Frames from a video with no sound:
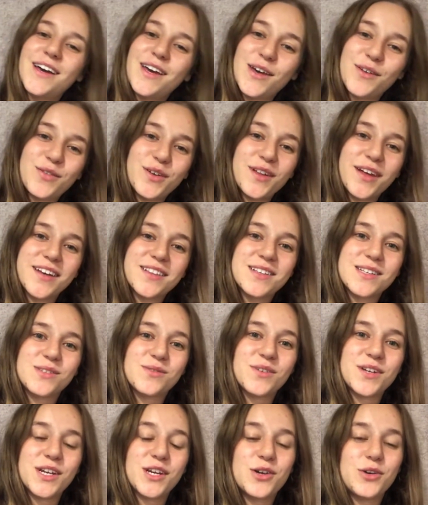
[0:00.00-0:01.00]
If you like
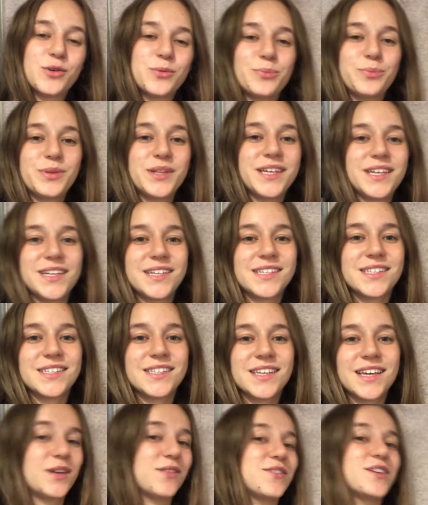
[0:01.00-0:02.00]
this video,
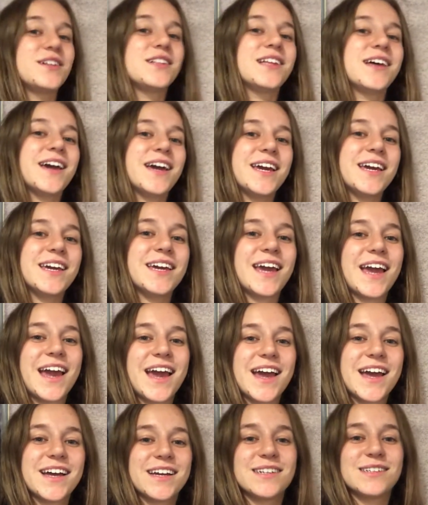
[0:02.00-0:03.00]
please give it a like
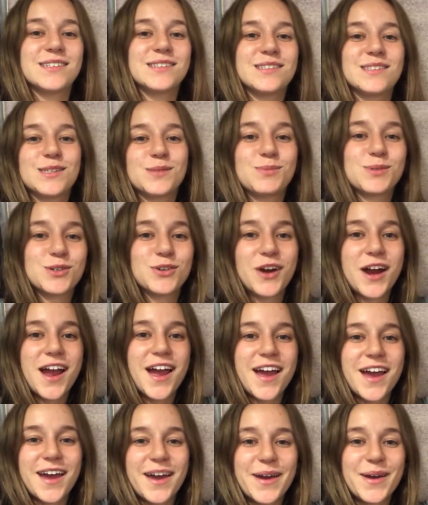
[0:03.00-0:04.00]
and subscribe.